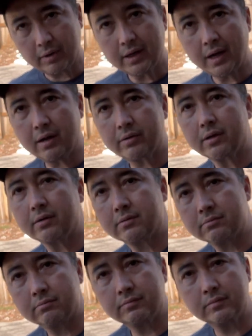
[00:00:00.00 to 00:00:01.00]
it out here
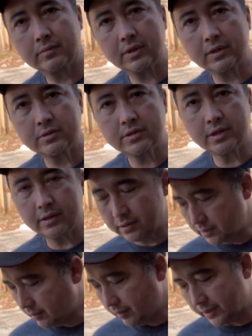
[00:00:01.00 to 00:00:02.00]
and see
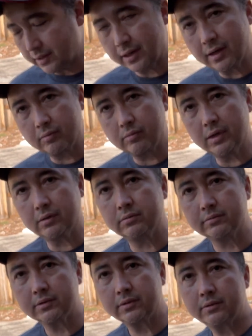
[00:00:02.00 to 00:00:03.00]
if I can get it well
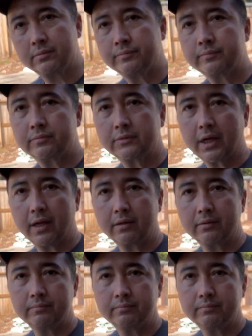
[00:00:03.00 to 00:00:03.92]
together.